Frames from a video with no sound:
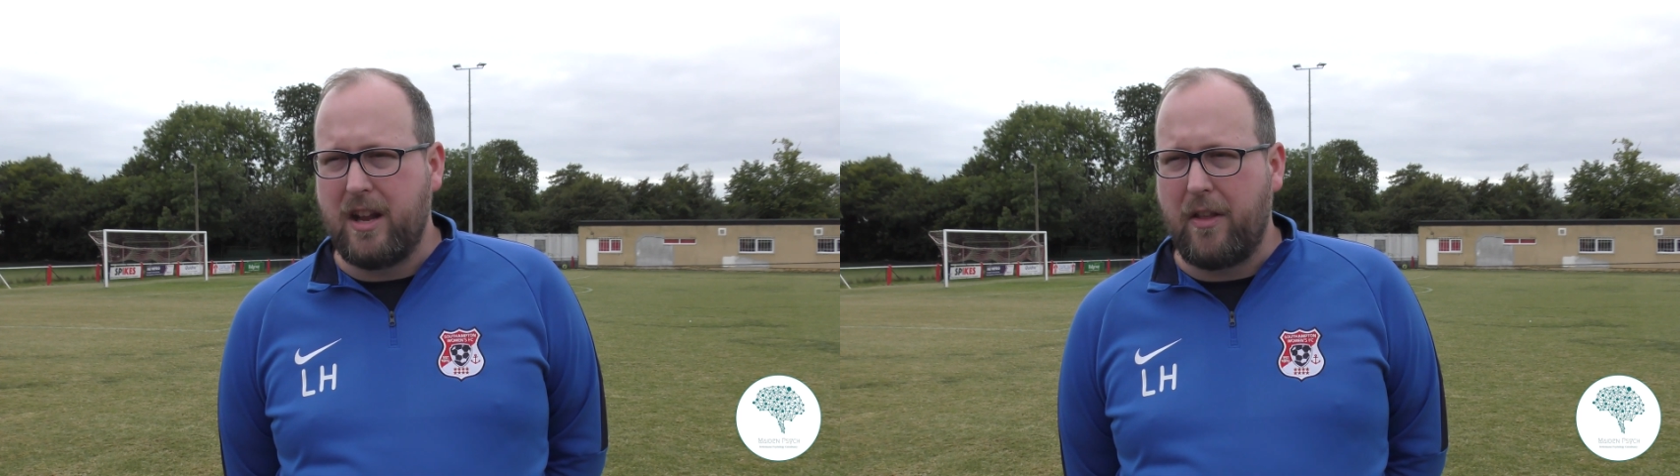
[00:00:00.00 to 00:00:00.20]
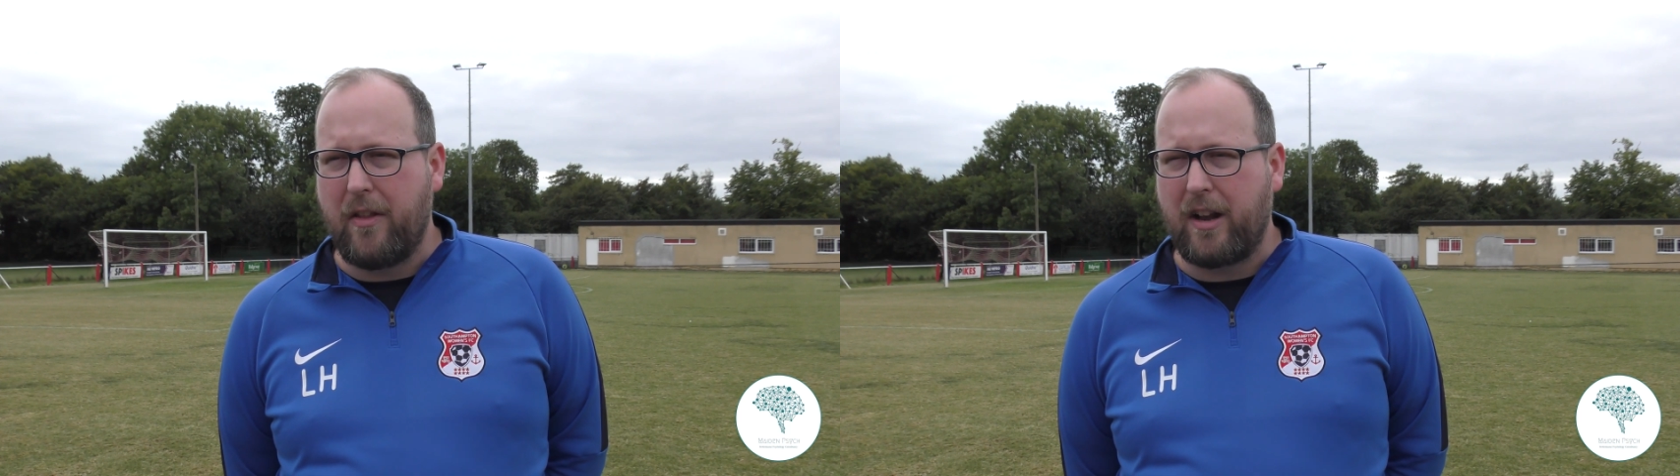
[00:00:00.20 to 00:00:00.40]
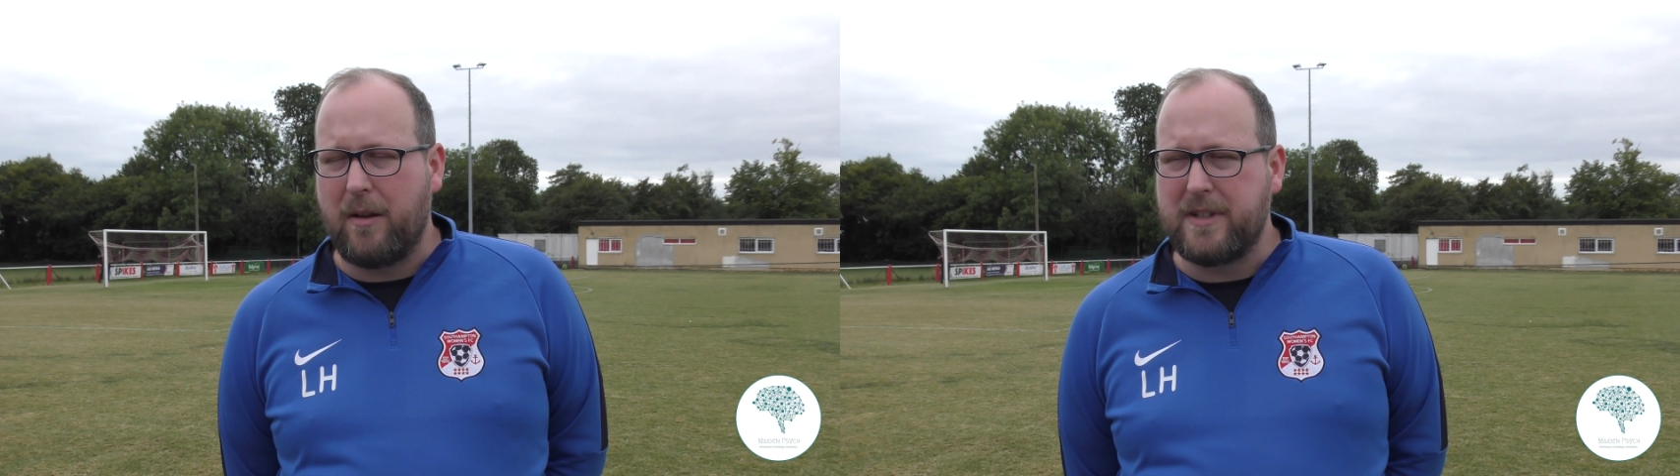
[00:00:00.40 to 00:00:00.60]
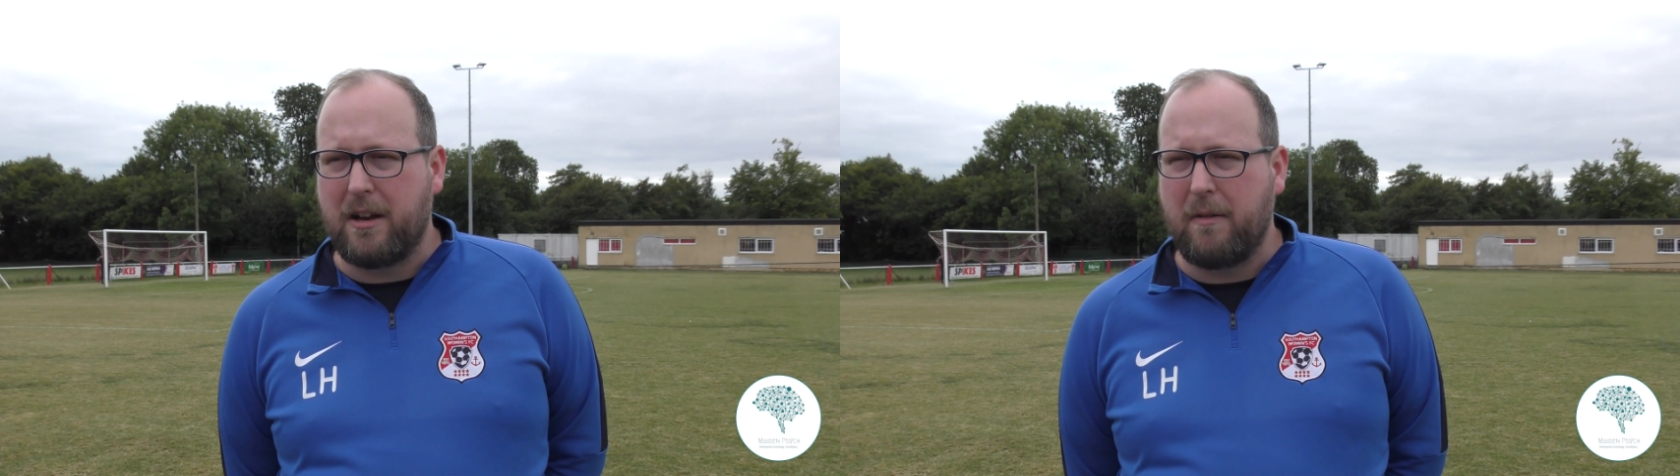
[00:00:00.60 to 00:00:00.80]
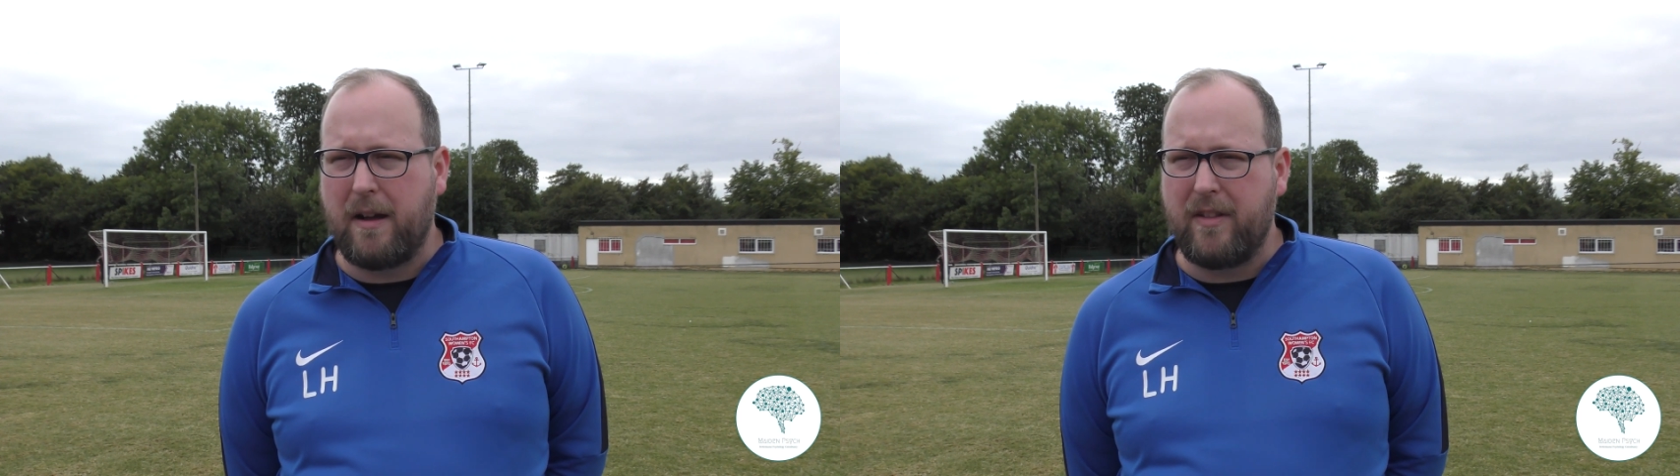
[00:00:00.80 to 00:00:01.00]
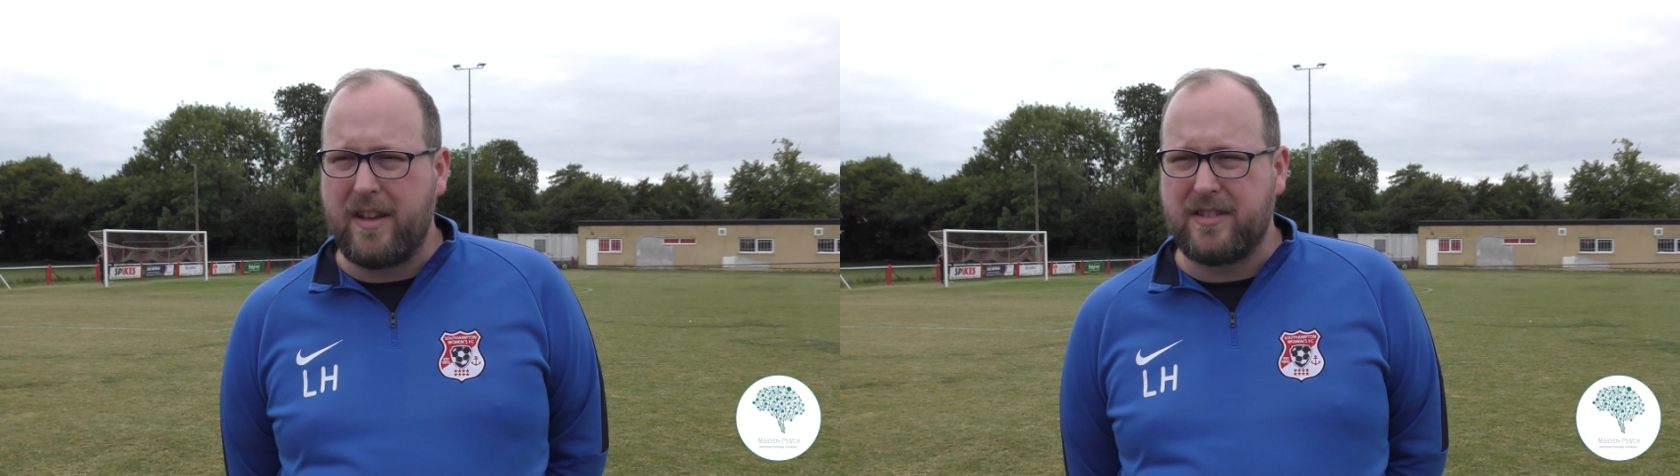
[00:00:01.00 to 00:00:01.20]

the other clubs that are around there.